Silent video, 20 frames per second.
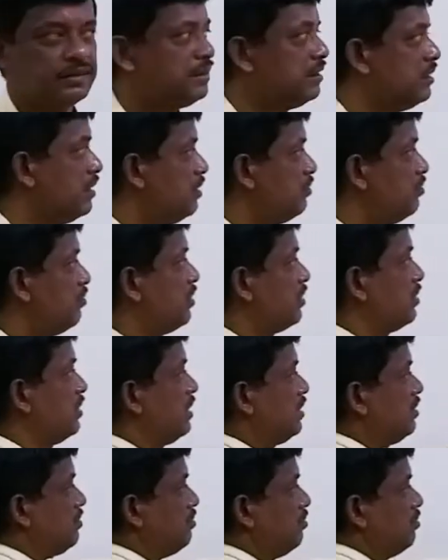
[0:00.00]
and for
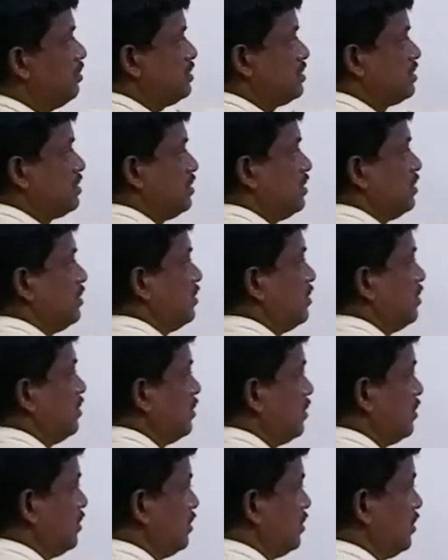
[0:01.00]
that first
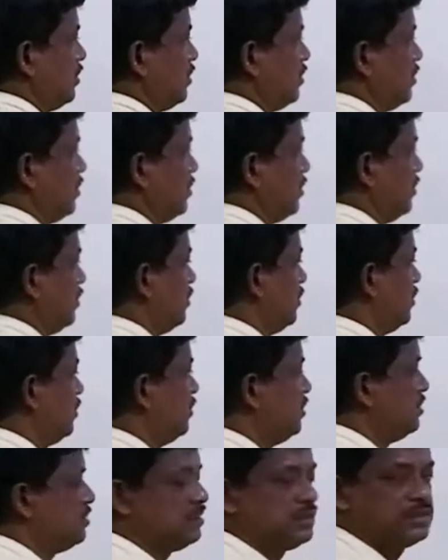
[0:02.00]

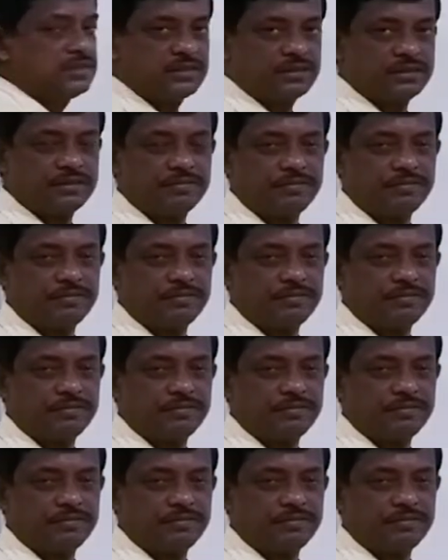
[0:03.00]
this is,